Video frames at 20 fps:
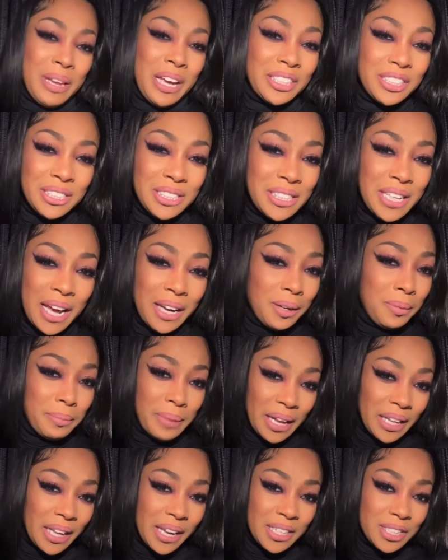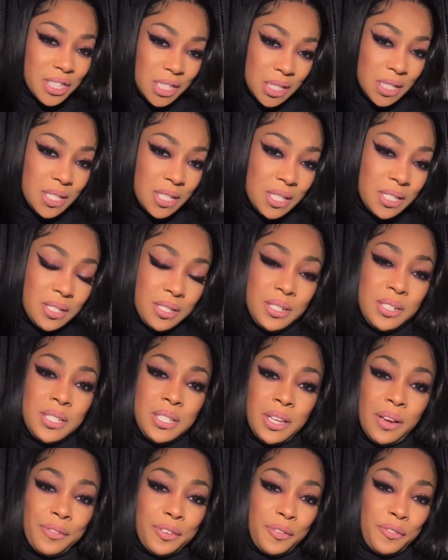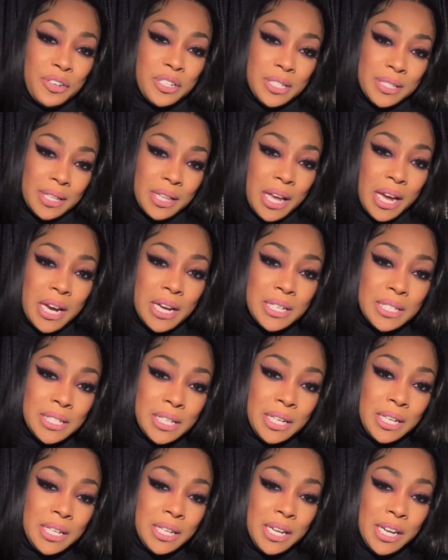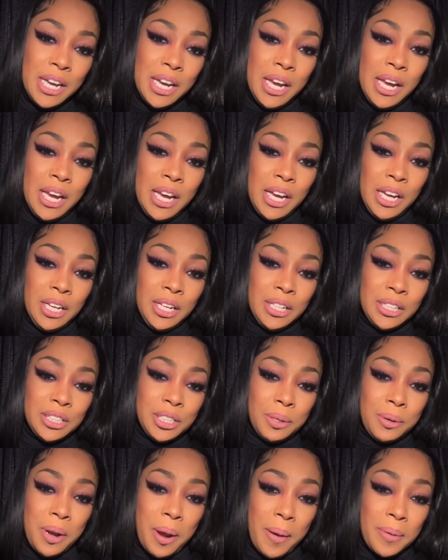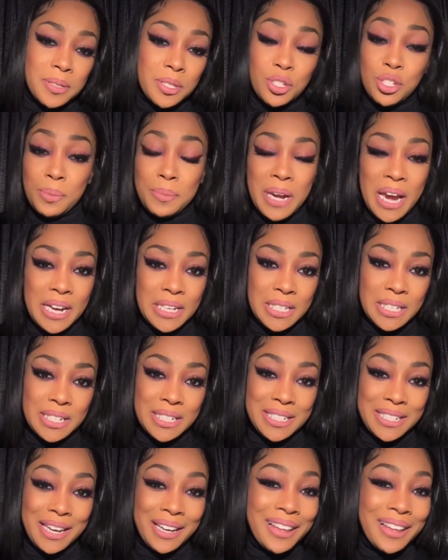I'm like, she's not in ballet. She's in a self-defense class and gymnastics.